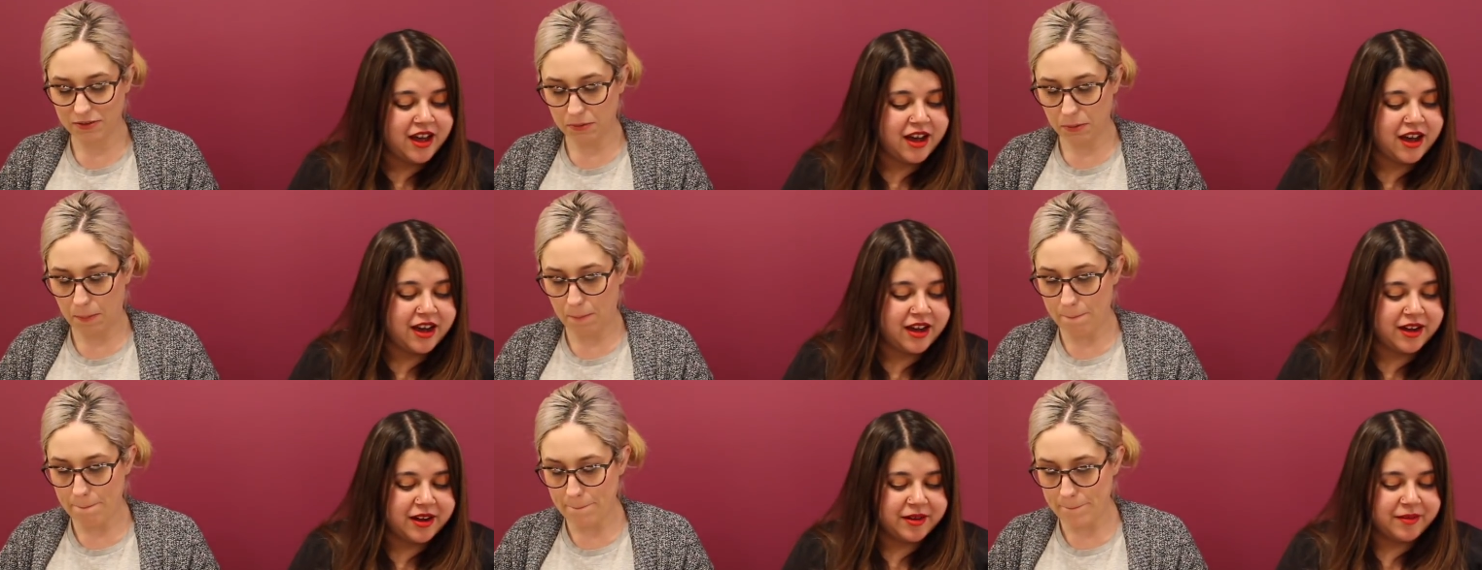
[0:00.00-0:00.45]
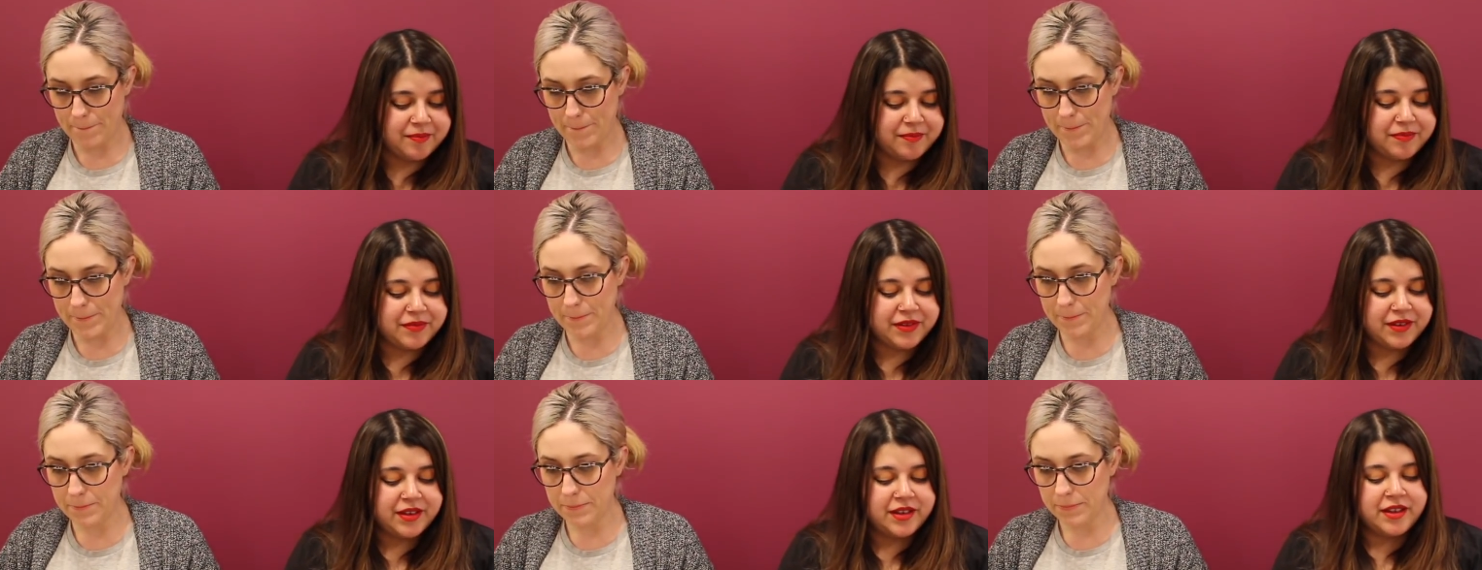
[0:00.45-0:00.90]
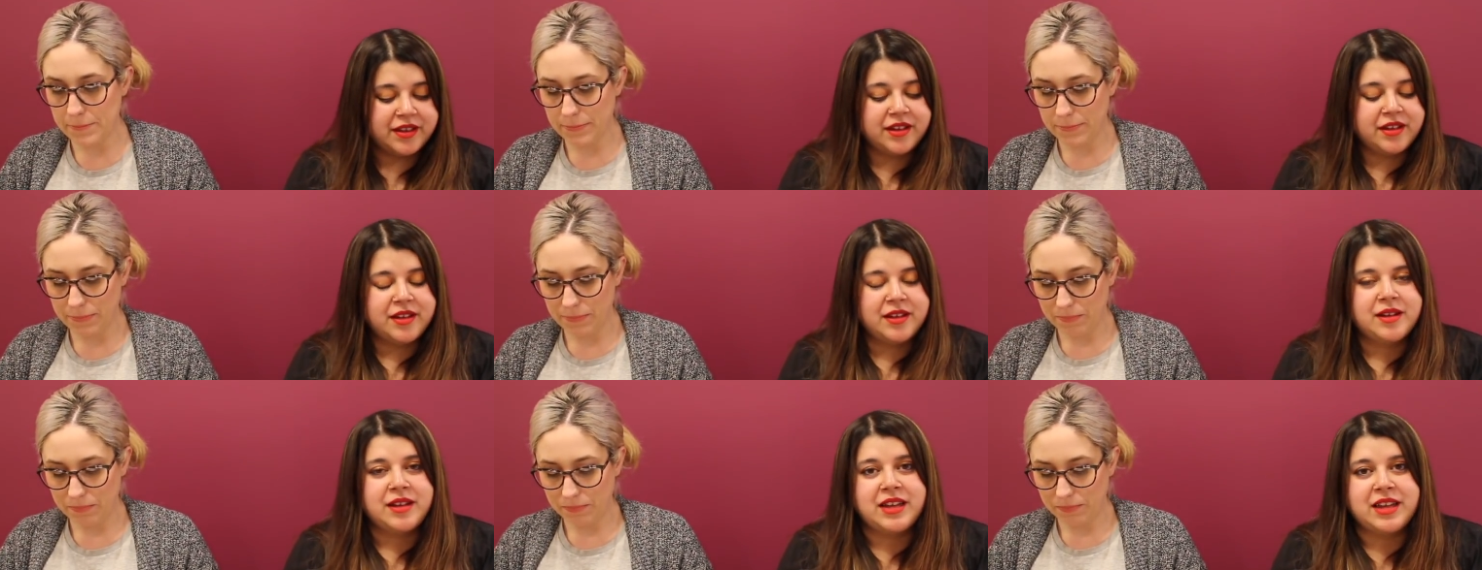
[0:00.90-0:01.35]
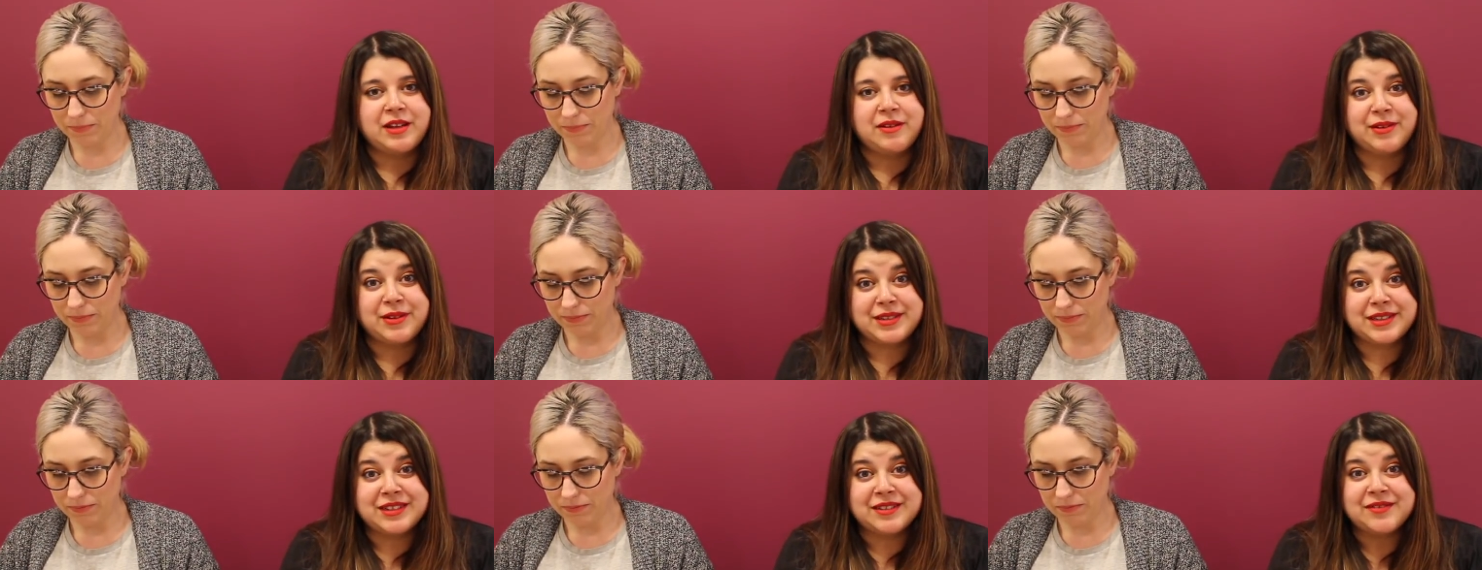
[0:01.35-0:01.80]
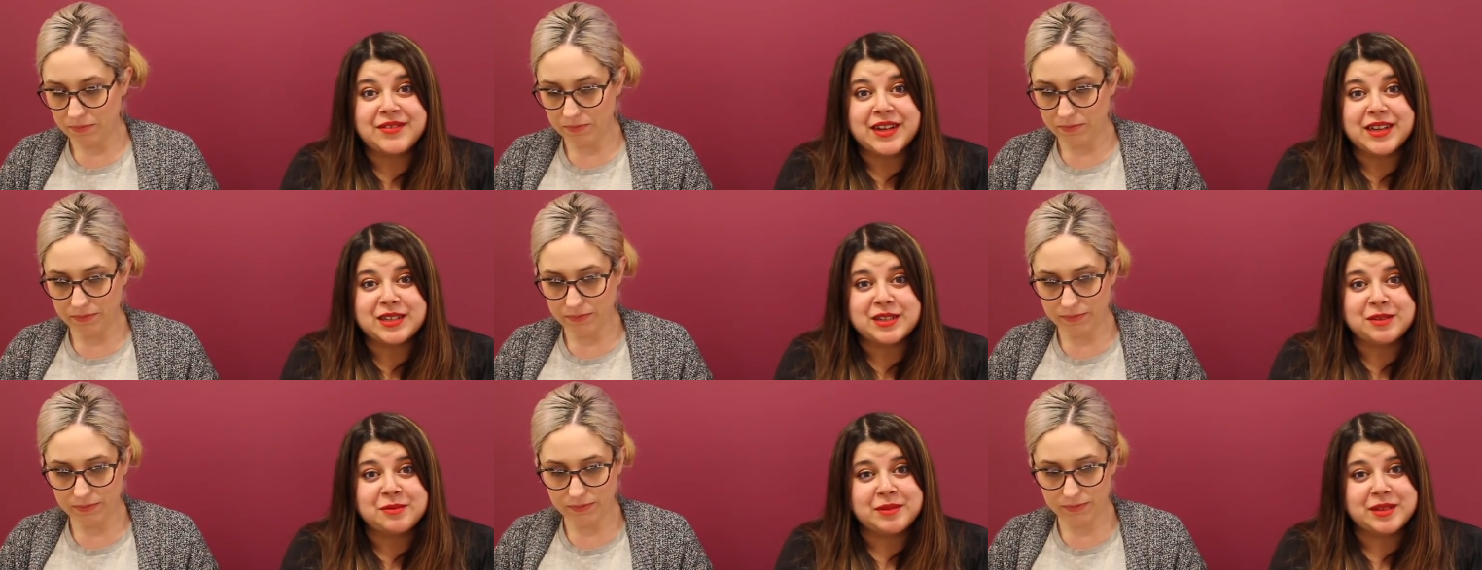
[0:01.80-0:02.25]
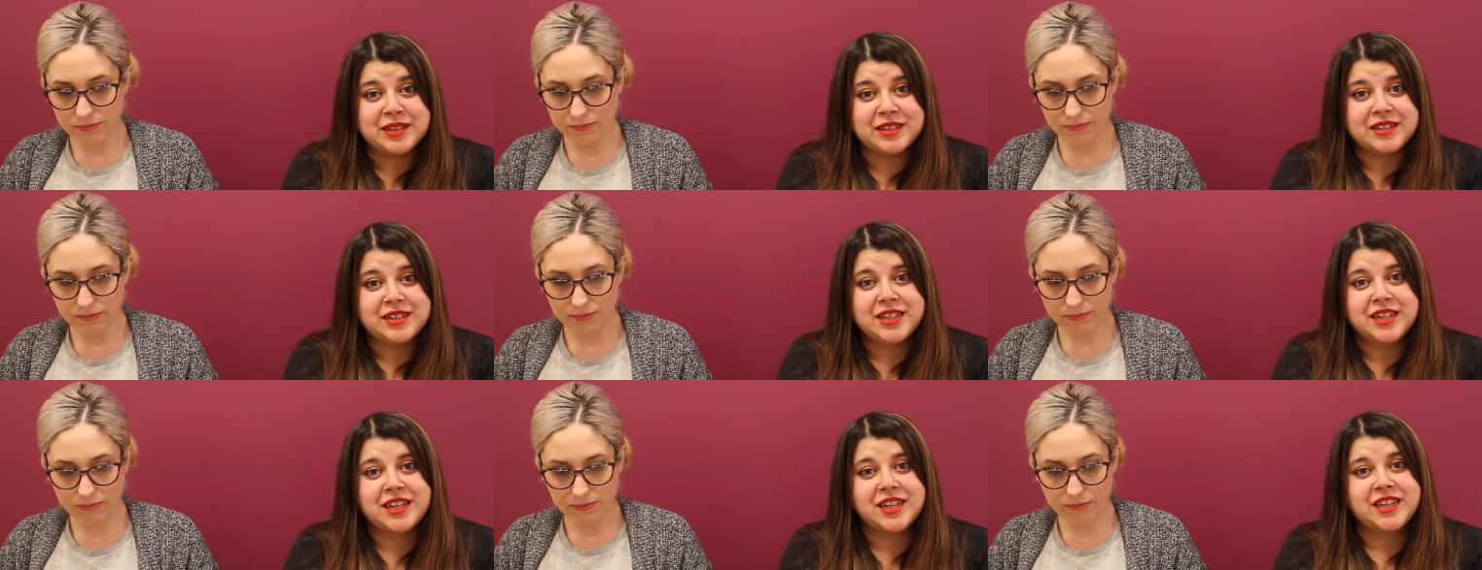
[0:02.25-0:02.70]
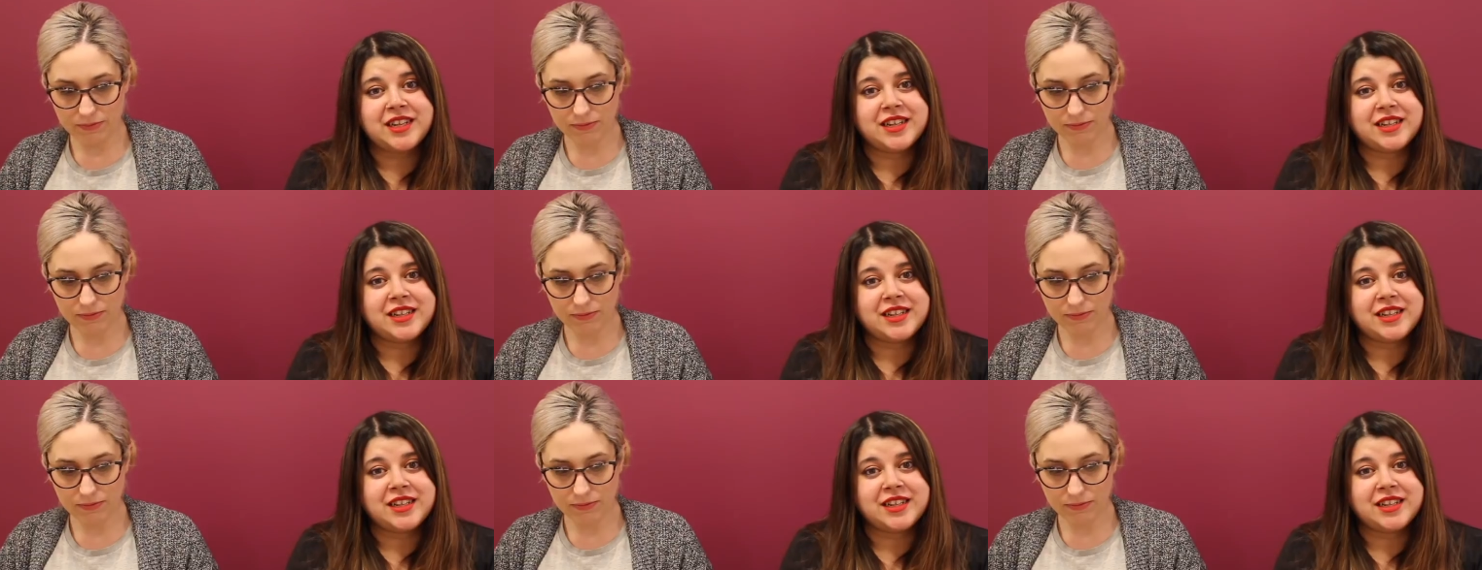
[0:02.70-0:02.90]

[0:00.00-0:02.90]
Speaker 1: Um, it was an investment.